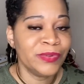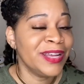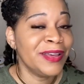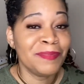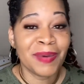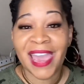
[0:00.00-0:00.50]

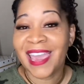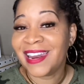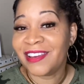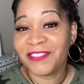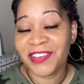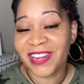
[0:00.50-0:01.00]
Pay it a
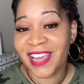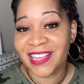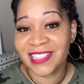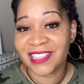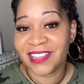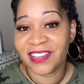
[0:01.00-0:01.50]
few days
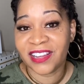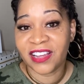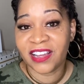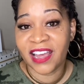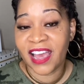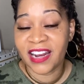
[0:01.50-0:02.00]

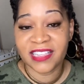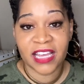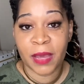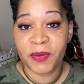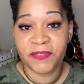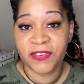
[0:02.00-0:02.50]
ahead of time
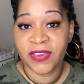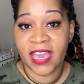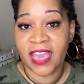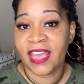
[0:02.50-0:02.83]
if you can,